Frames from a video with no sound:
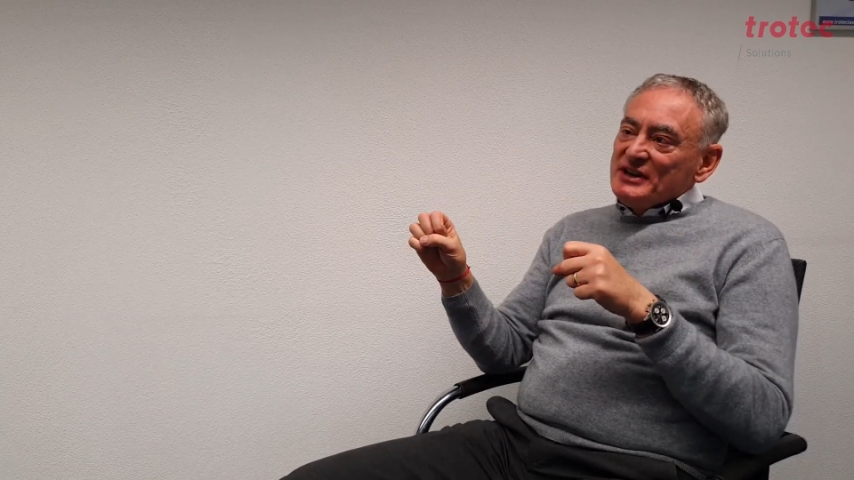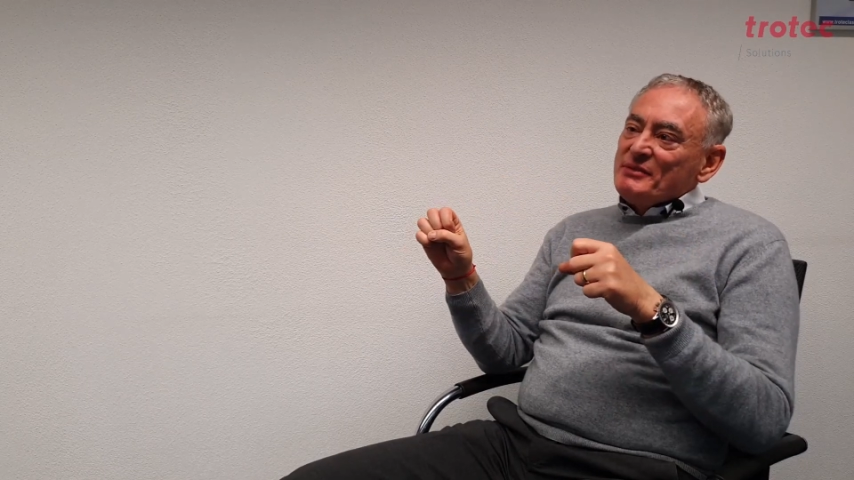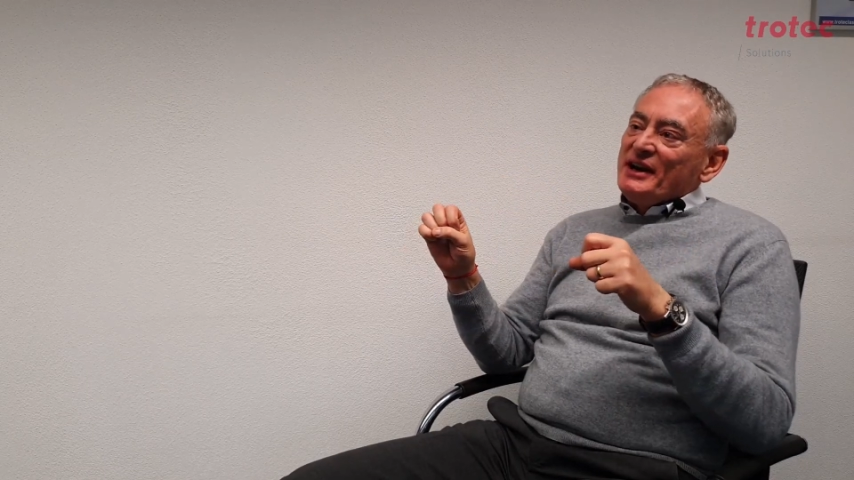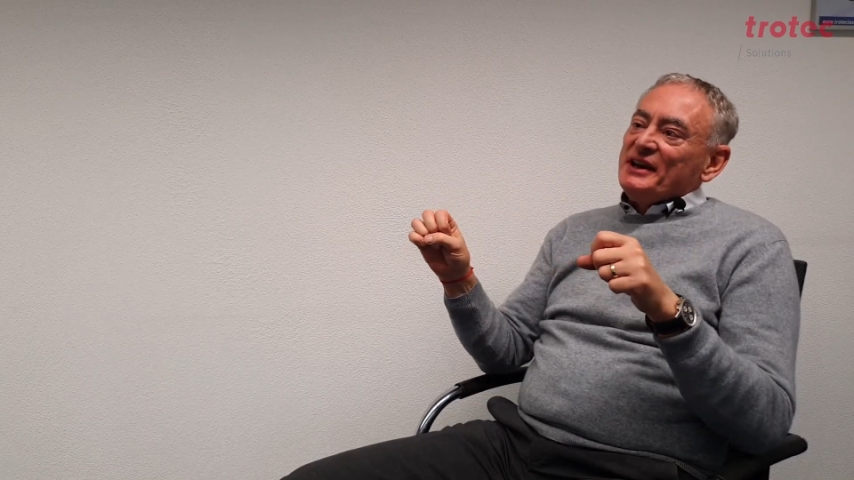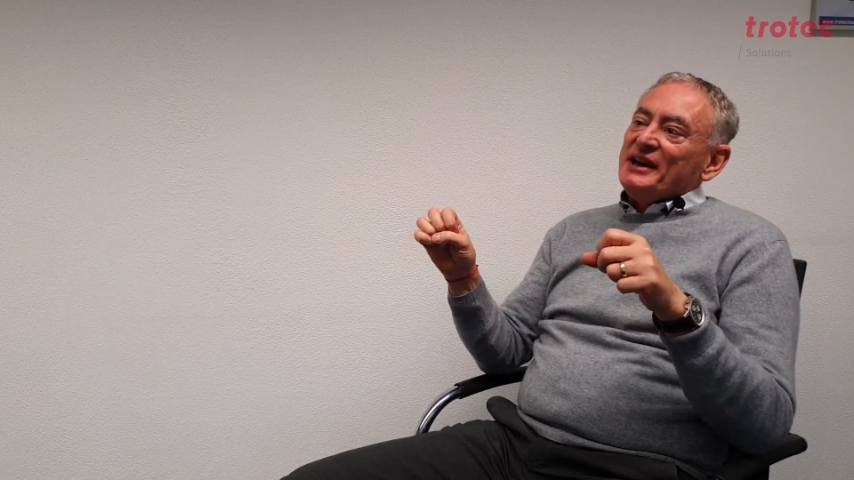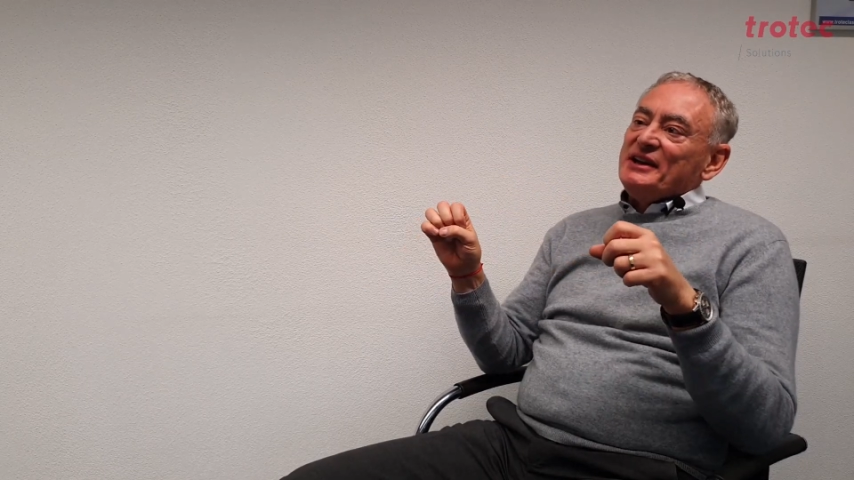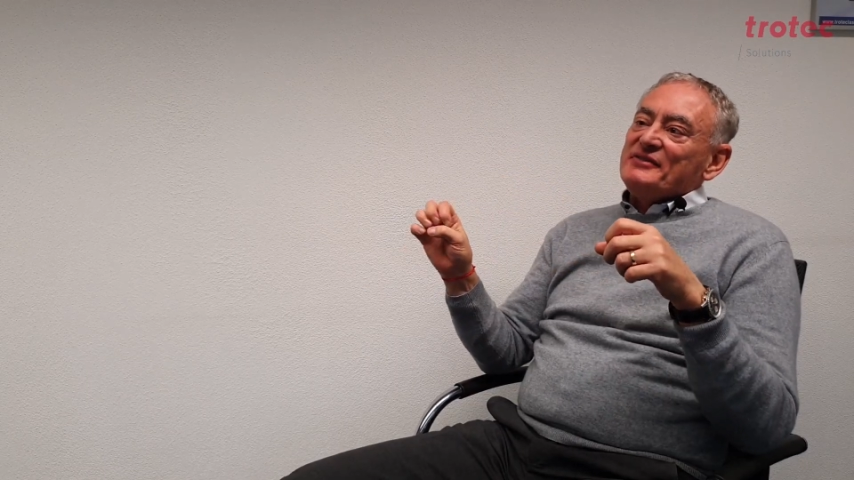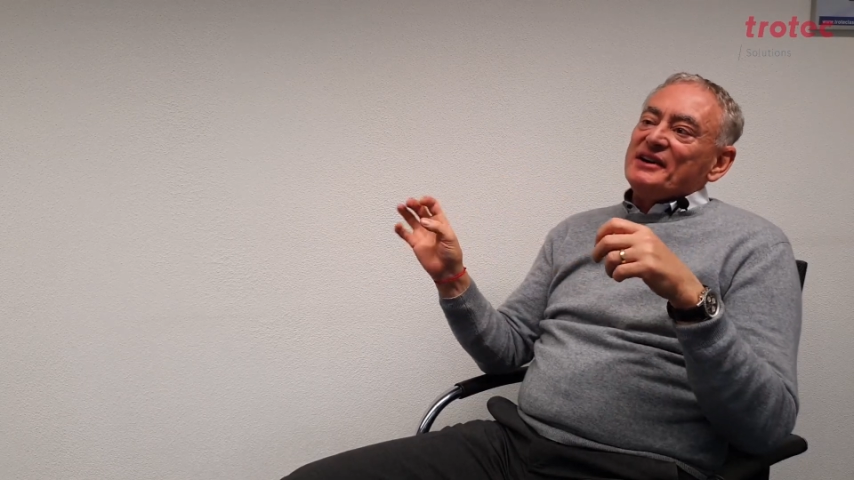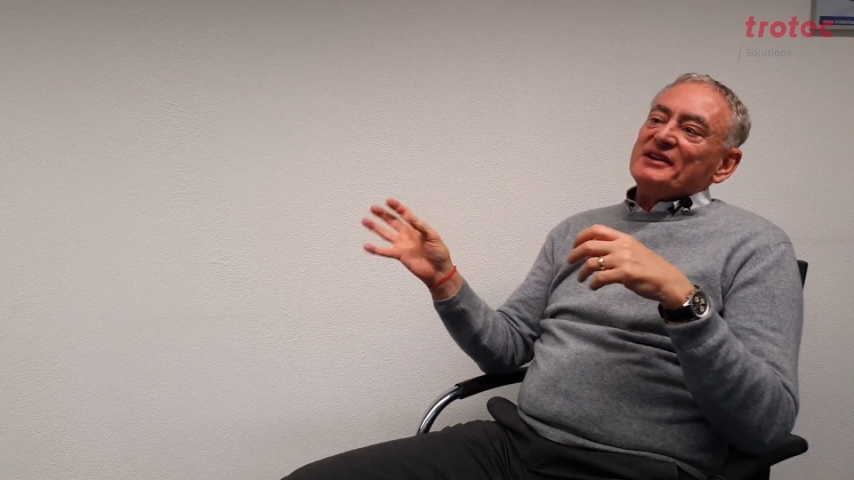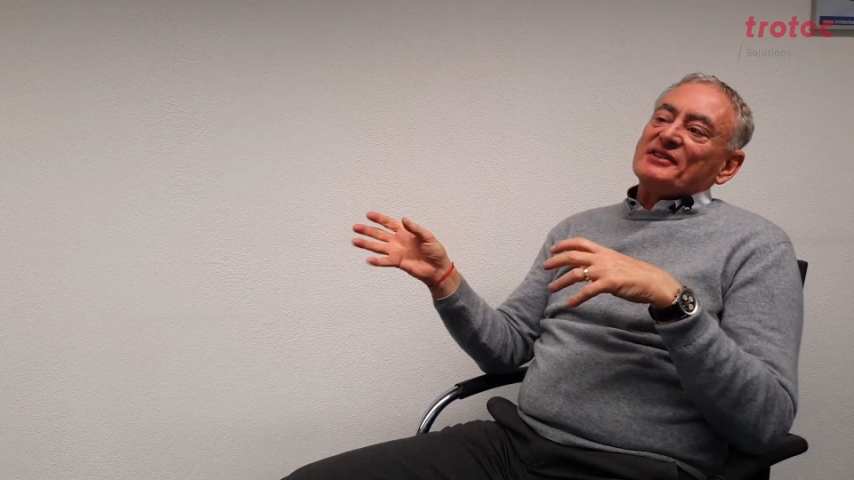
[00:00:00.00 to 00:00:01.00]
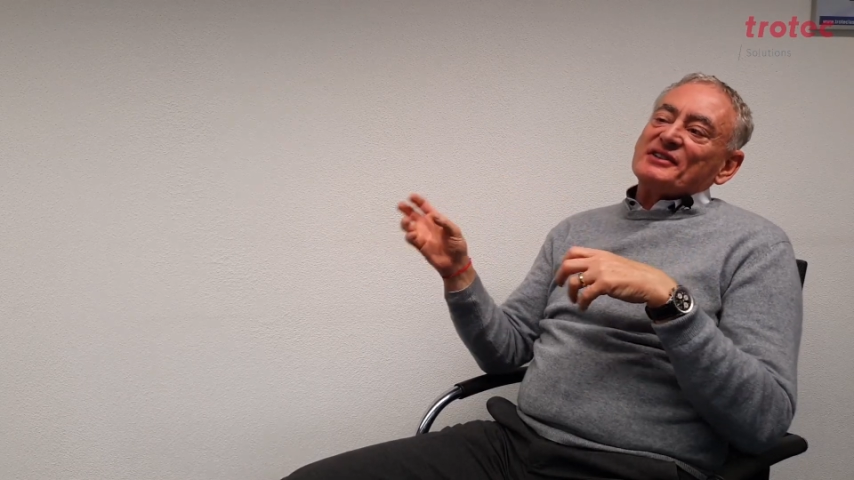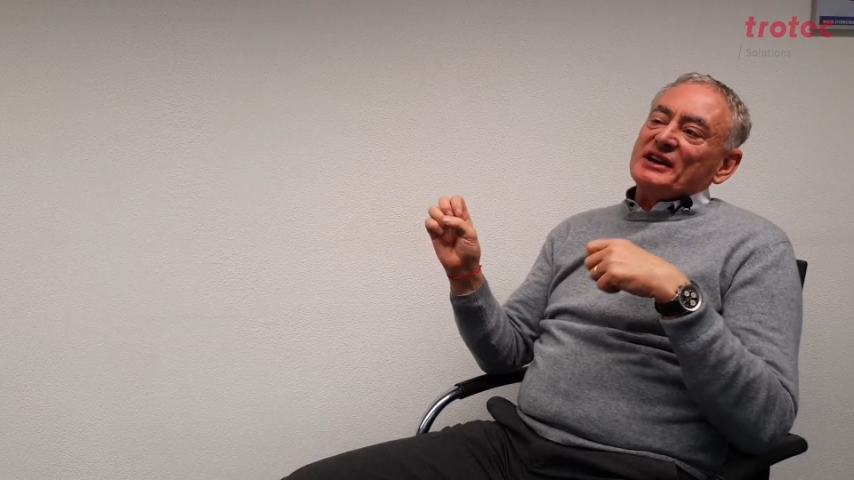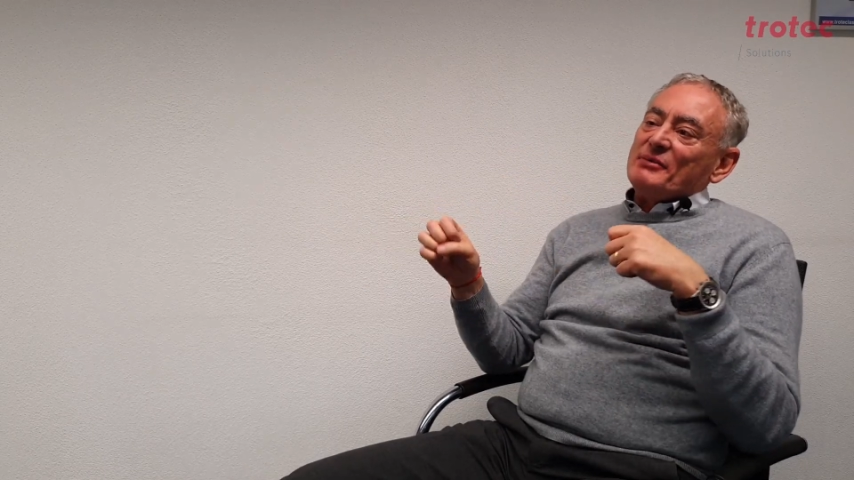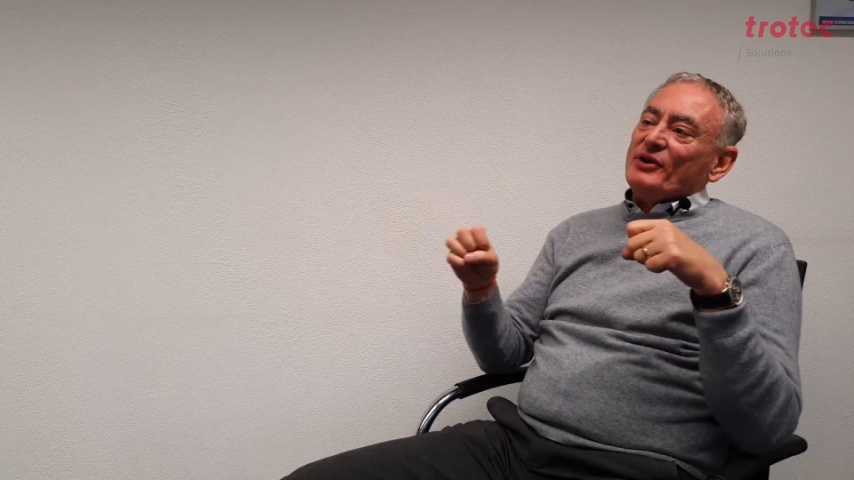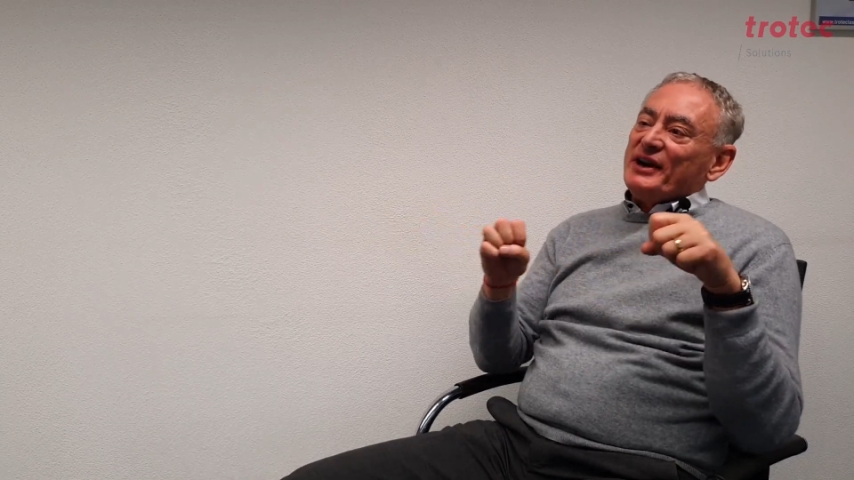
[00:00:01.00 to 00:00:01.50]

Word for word: in via manipulator systems,